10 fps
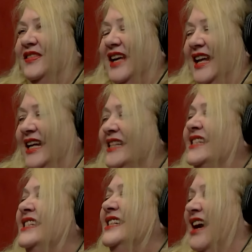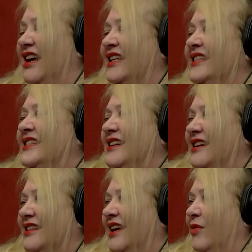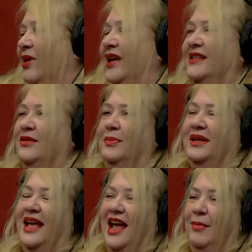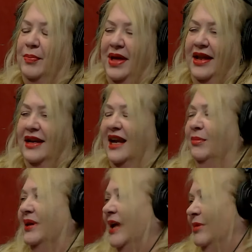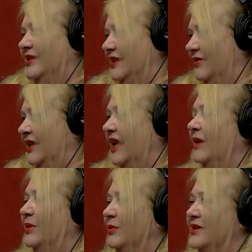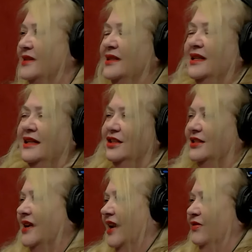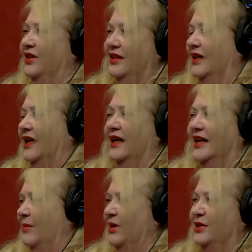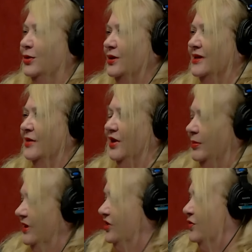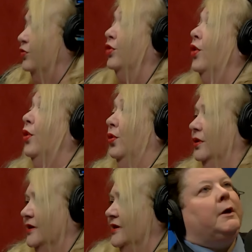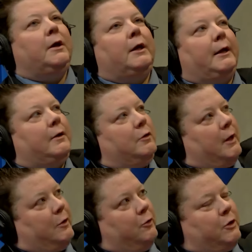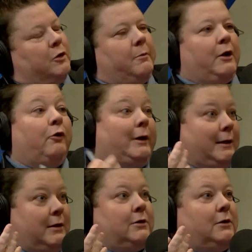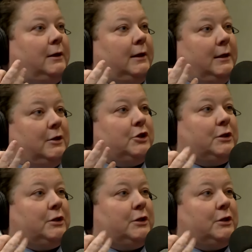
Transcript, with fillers: in. It stuck. It stuck that way. So it became a pen name, became a TV name. It was just kind of a thing, and I named my tours that way, but it just rolled. Like, like you were talking about your lineage, lineage and